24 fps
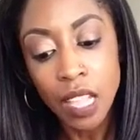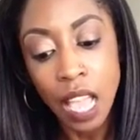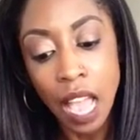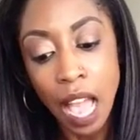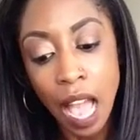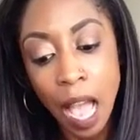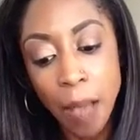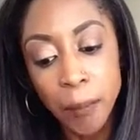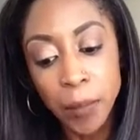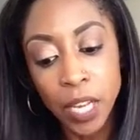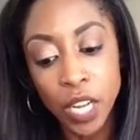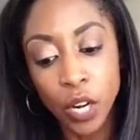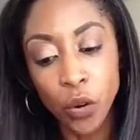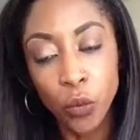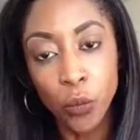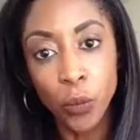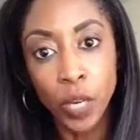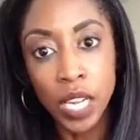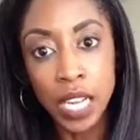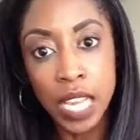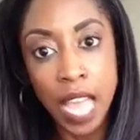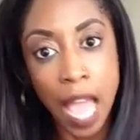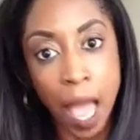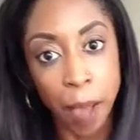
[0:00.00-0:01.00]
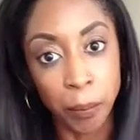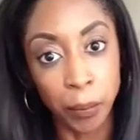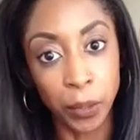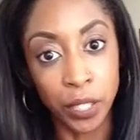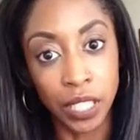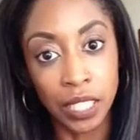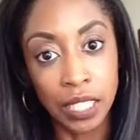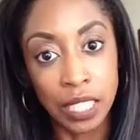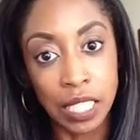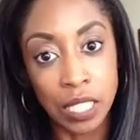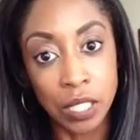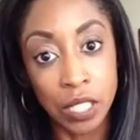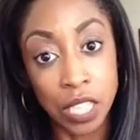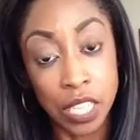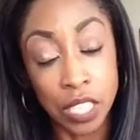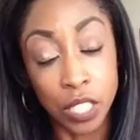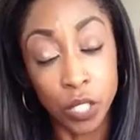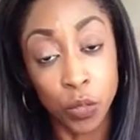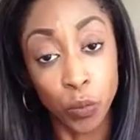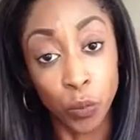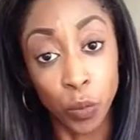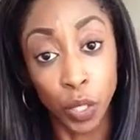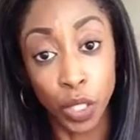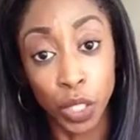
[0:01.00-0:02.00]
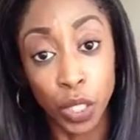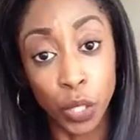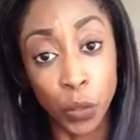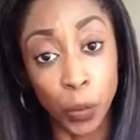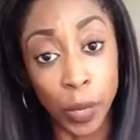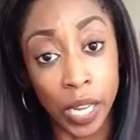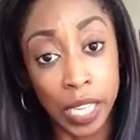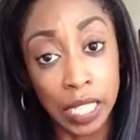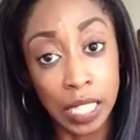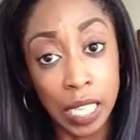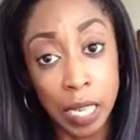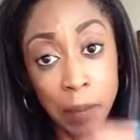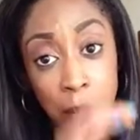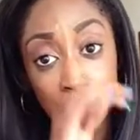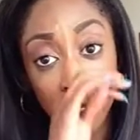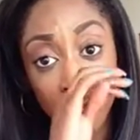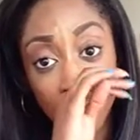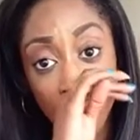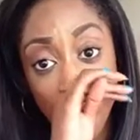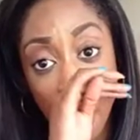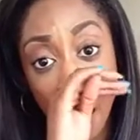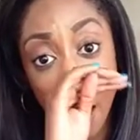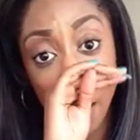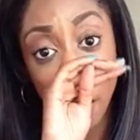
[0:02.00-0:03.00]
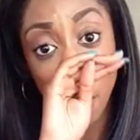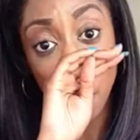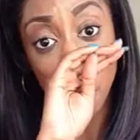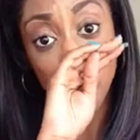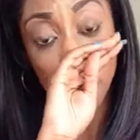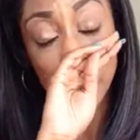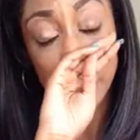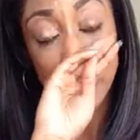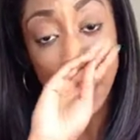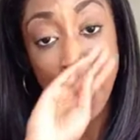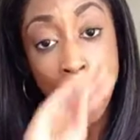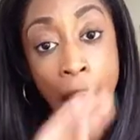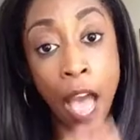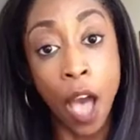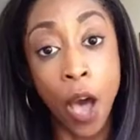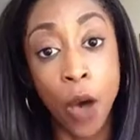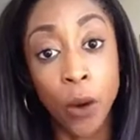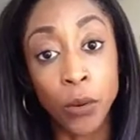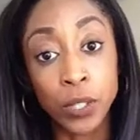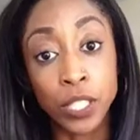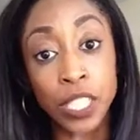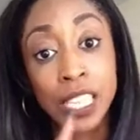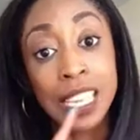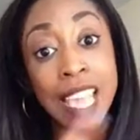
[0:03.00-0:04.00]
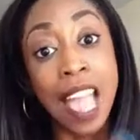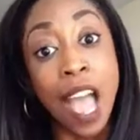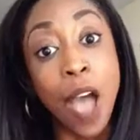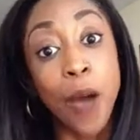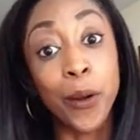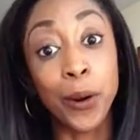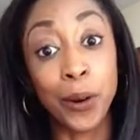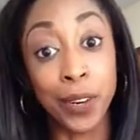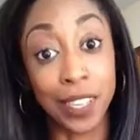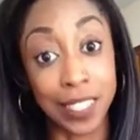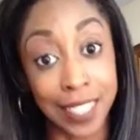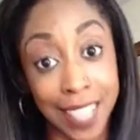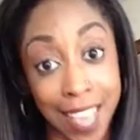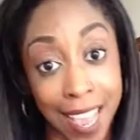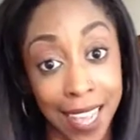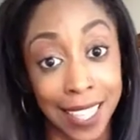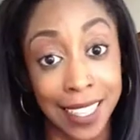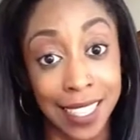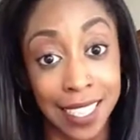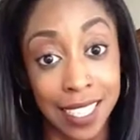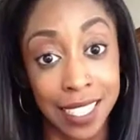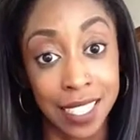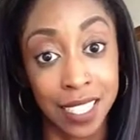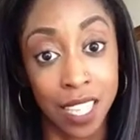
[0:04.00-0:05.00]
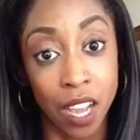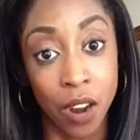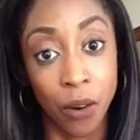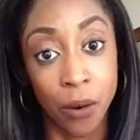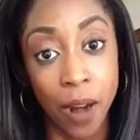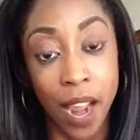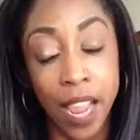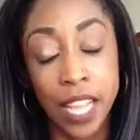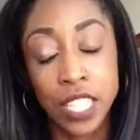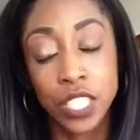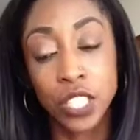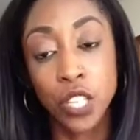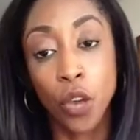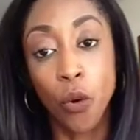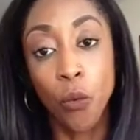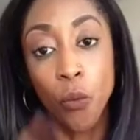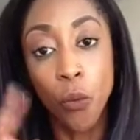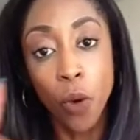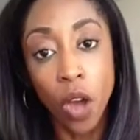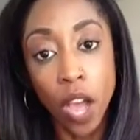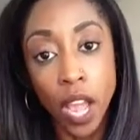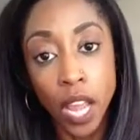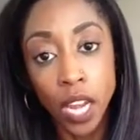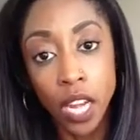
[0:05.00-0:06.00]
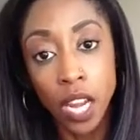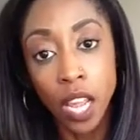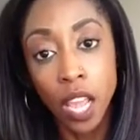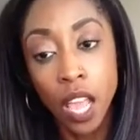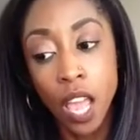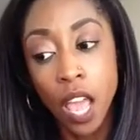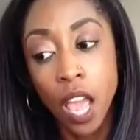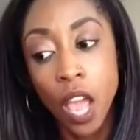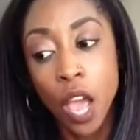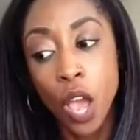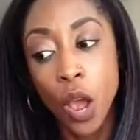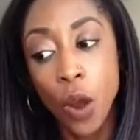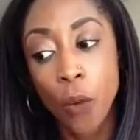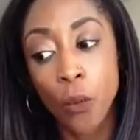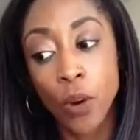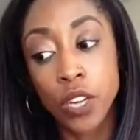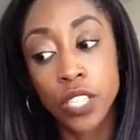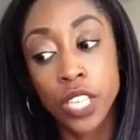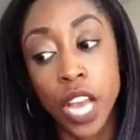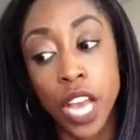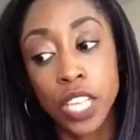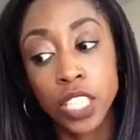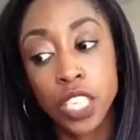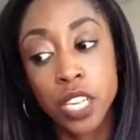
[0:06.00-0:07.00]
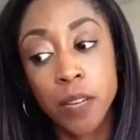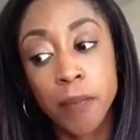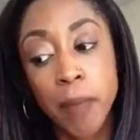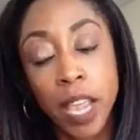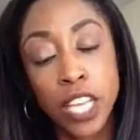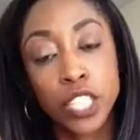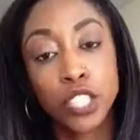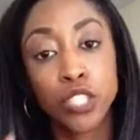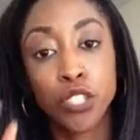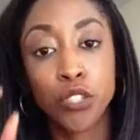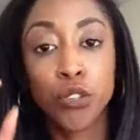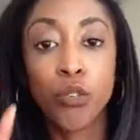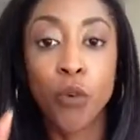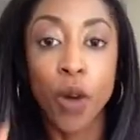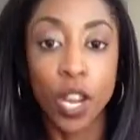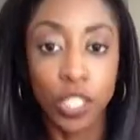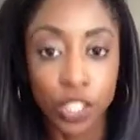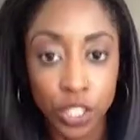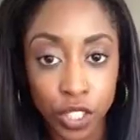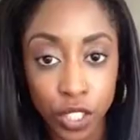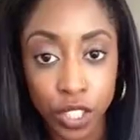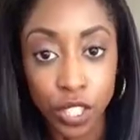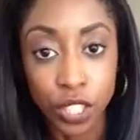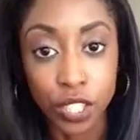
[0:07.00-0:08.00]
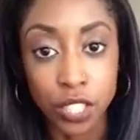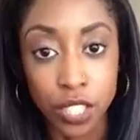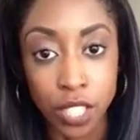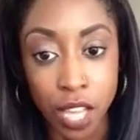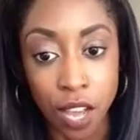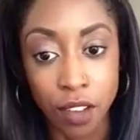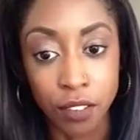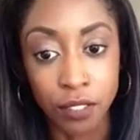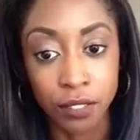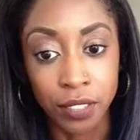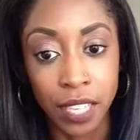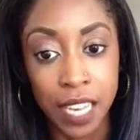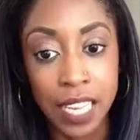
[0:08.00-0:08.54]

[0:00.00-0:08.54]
I'm going to recap really quickly before I go into how to counterattack this. All right? So one, rejection makes you question yourself.